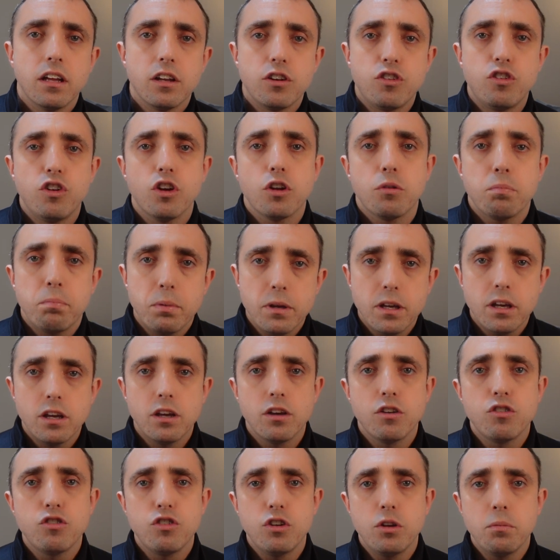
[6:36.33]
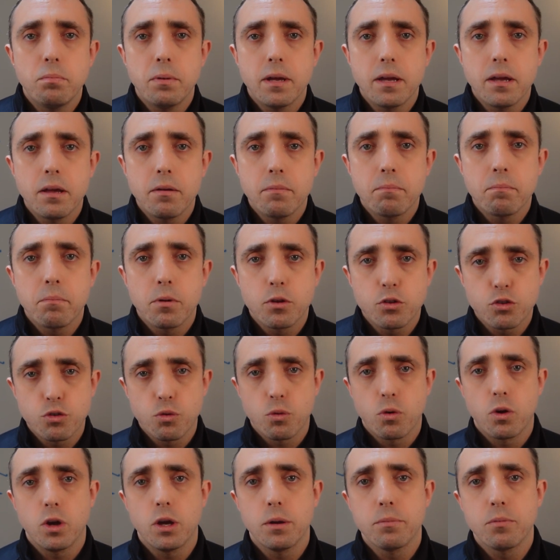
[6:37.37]
Just because you've been
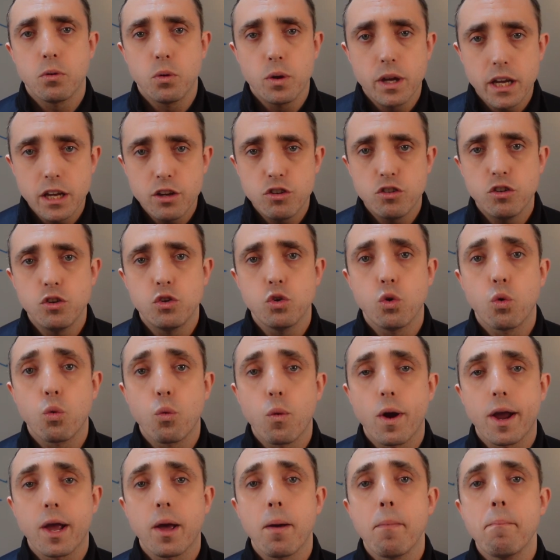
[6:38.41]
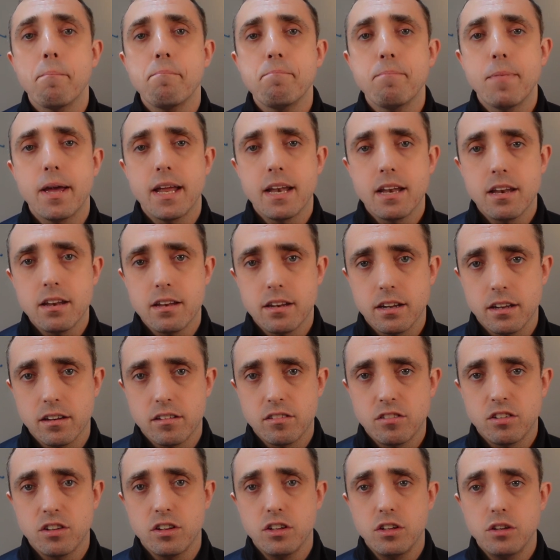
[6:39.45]
prescribed or issued or recommended
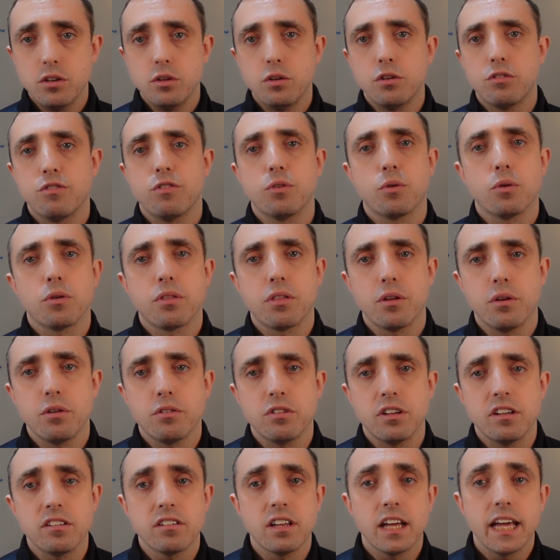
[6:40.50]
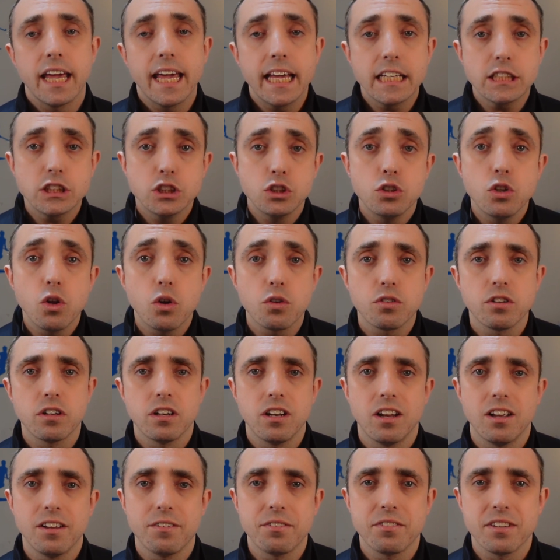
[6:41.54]
to use foot orthoses, it's not a
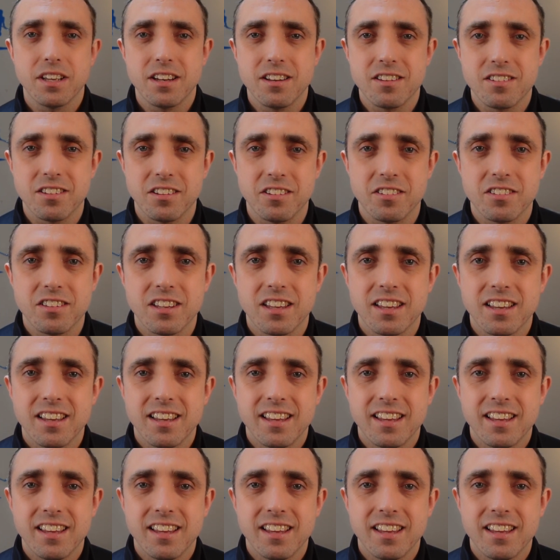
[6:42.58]
life sentence.